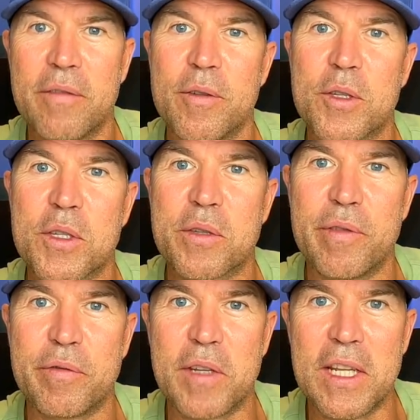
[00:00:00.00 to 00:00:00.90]
versus
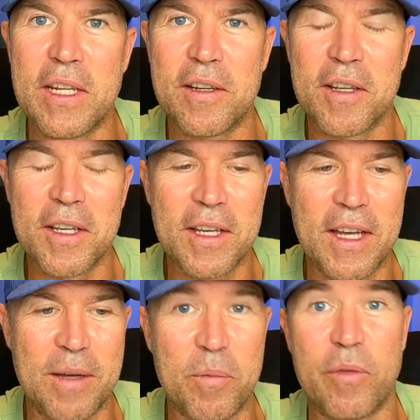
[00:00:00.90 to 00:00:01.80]
fifteen
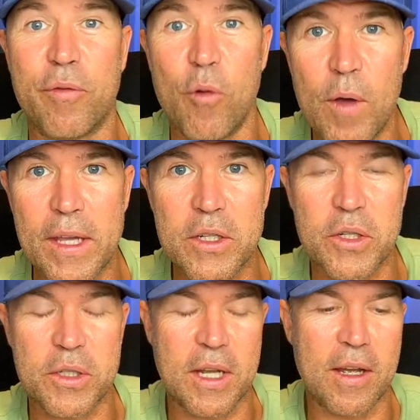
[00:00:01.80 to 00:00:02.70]
uh, before extra
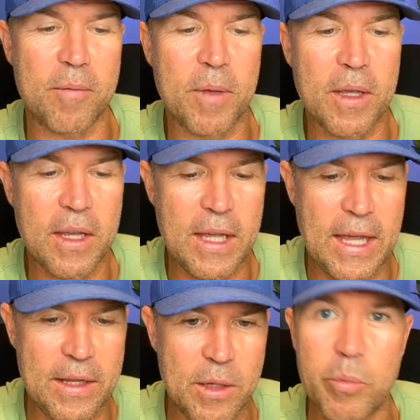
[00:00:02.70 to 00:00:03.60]
time,
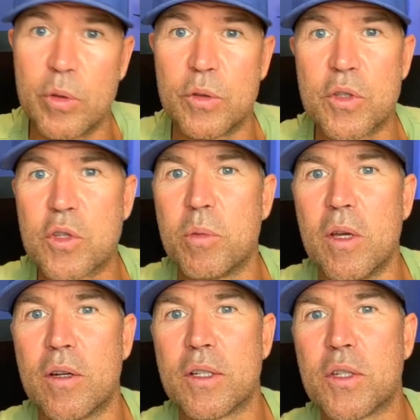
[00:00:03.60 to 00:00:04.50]
and the Bulls, to be
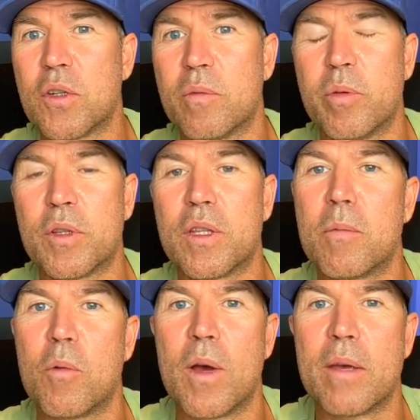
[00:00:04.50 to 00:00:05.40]
honest, should have put them
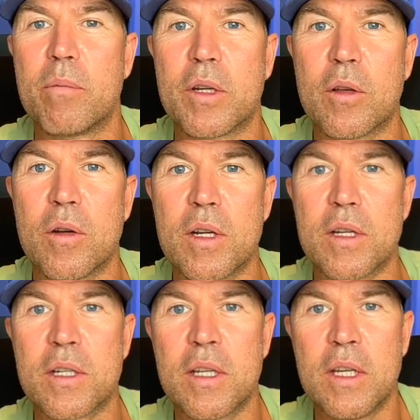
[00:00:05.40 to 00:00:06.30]
away but
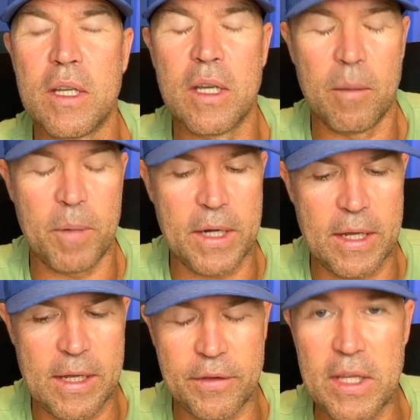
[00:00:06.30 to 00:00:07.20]
couldn't. But
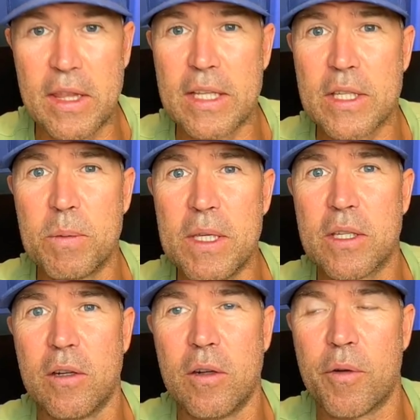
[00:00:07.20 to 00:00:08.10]
uh, I think that speaks a
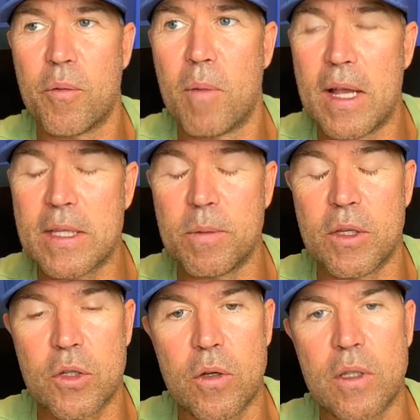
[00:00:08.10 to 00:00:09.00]
lot. It reminds me the
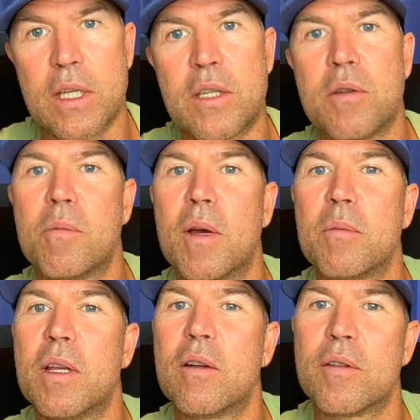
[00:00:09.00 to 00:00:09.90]
Sharks actually remind
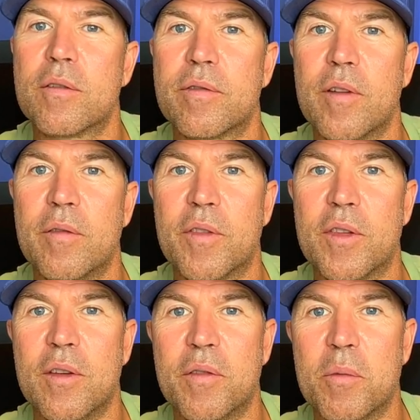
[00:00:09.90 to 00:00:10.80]
me a lot of of,
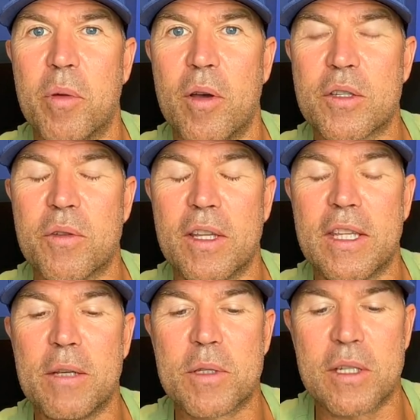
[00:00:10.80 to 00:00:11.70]
of the Boks. Right,
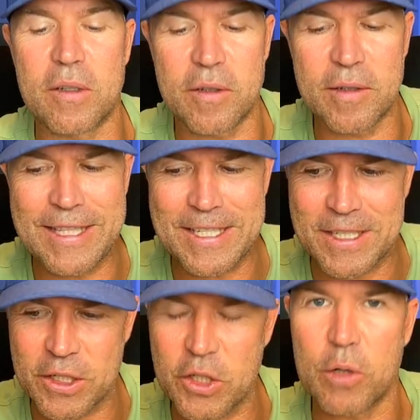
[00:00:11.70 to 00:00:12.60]
there was a lot of there's
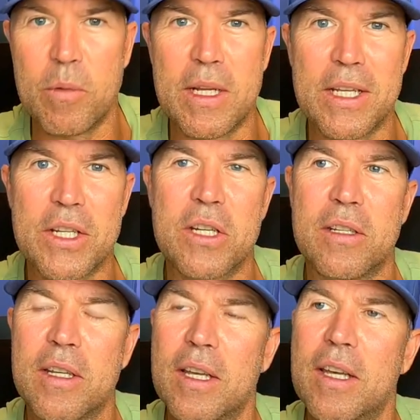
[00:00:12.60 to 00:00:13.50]

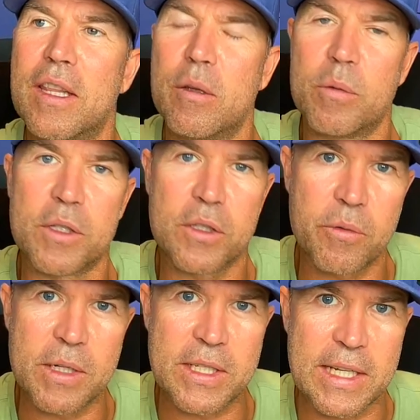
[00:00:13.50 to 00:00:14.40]
determination, there was a
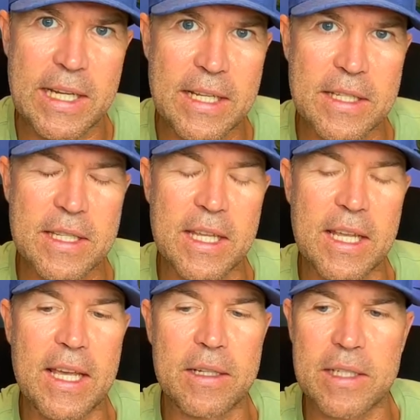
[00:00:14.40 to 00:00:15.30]
resilience
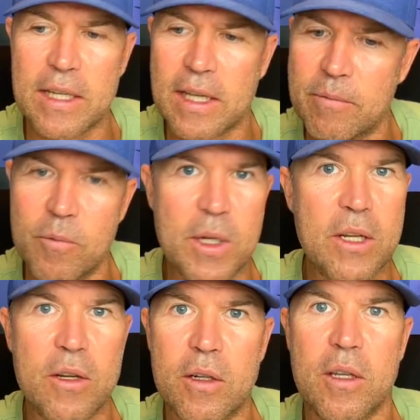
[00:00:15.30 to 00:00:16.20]
there, and it's like um, we're
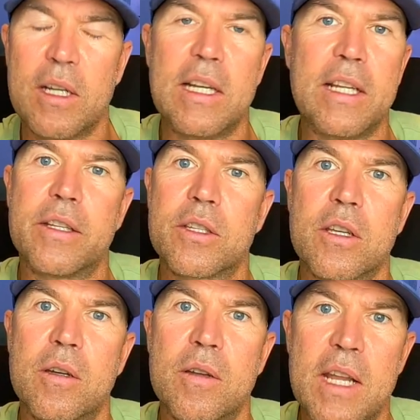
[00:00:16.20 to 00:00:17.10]
not going to let this
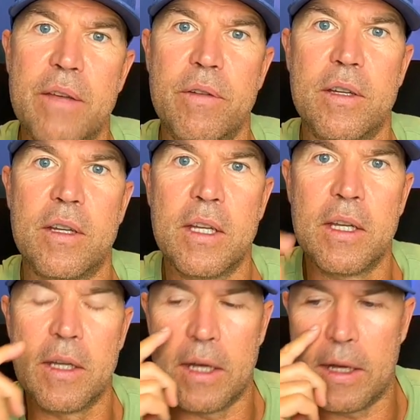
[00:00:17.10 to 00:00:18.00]
go. Never
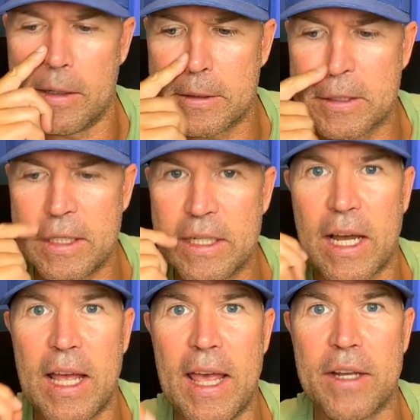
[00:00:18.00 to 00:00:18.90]
uh, say
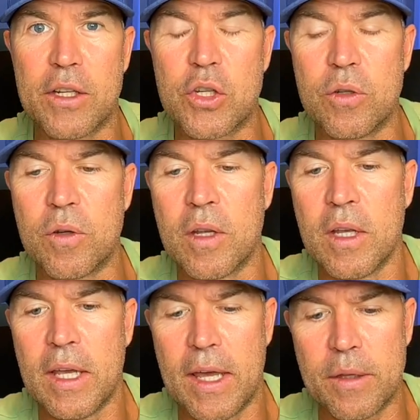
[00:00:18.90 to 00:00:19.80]
die attitude.
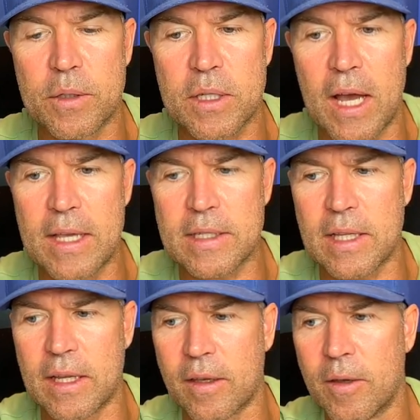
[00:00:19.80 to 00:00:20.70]
And those guys
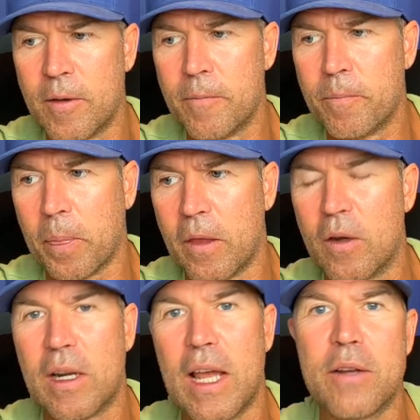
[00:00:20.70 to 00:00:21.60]
like you know,
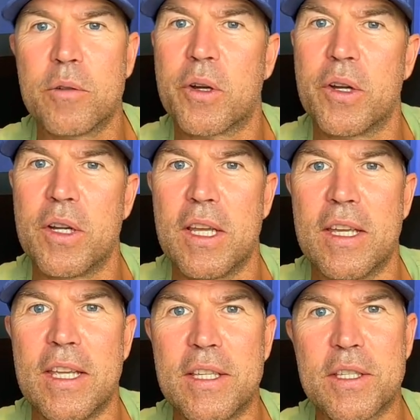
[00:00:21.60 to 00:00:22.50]
Lionel Cronje,
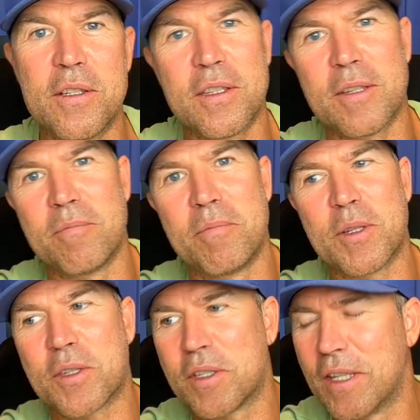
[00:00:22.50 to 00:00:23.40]
he's not the
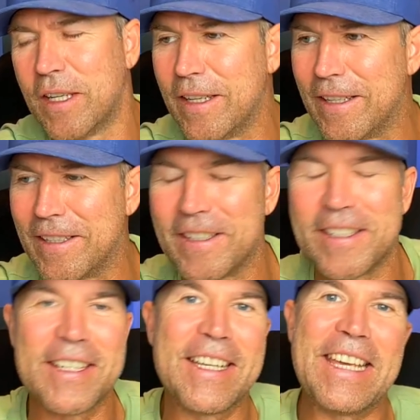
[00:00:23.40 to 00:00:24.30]
most uh,
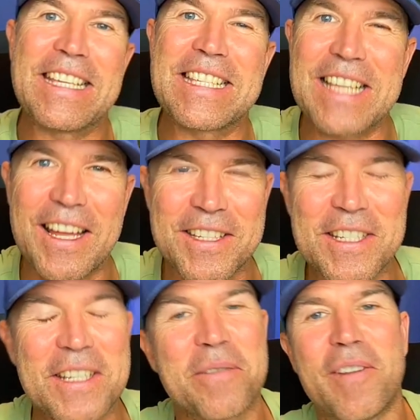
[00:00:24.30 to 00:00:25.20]

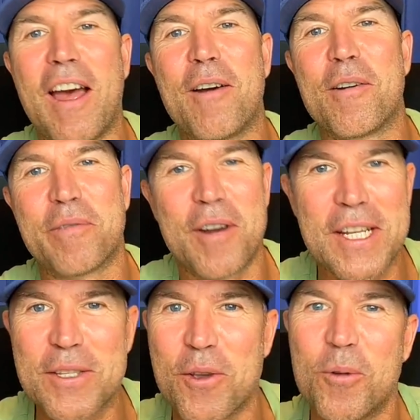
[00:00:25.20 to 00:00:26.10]
exciting flower right?
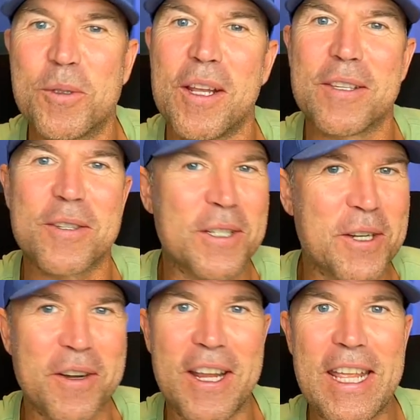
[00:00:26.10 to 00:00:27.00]
He's older, he's got his
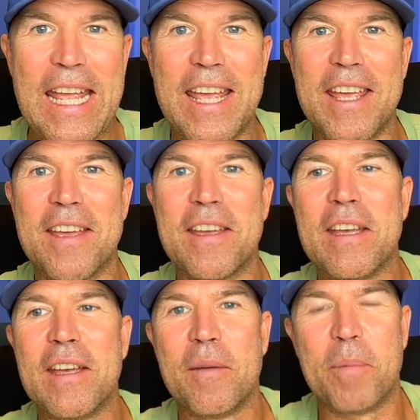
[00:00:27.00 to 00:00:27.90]
gray hair,
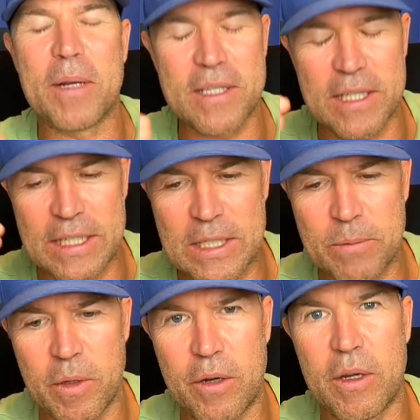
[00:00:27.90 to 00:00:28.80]
but it's the
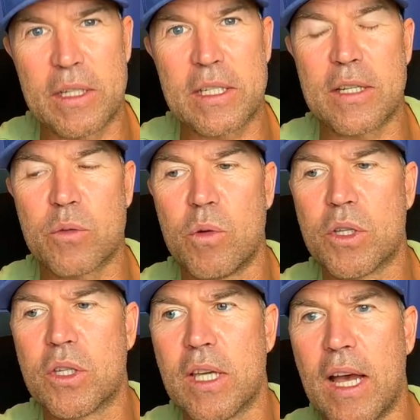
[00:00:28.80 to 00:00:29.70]
experience. And I was
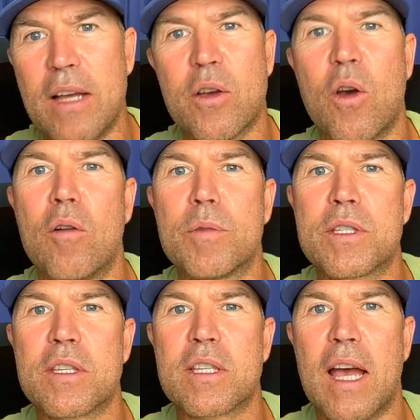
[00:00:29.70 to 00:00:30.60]
watching, how calm is
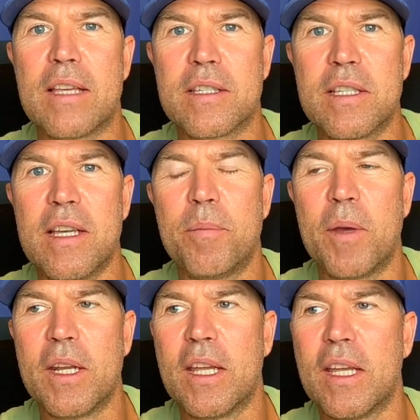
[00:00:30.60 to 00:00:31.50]
this guy? Is this guy
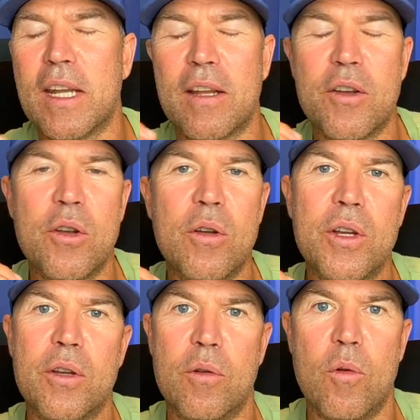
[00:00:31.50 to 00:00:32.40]
panicking now? Not
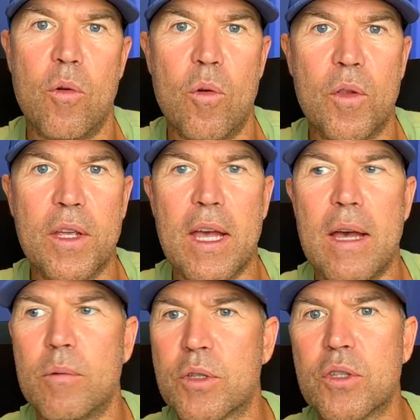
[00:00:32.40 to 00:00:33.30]
at all. The guy
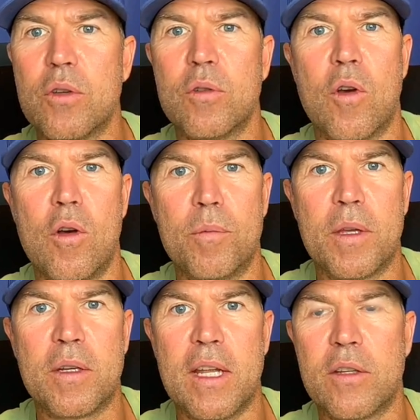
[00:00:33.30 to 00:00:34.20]
was so calm,
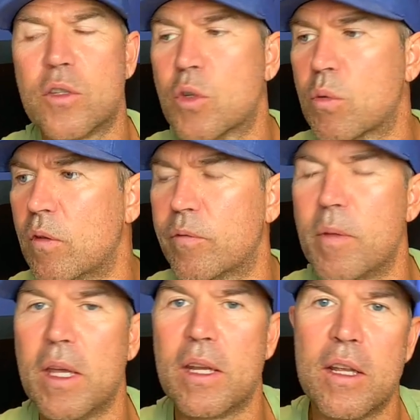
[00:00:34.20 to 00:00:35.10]
they're down to 12
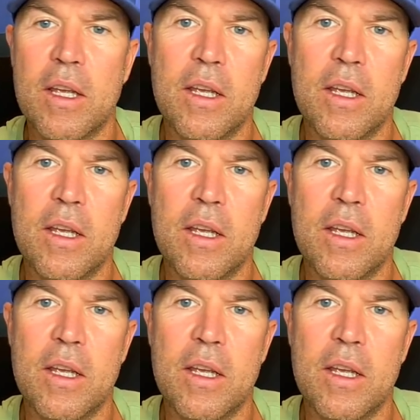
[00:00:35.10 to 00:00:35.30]
men.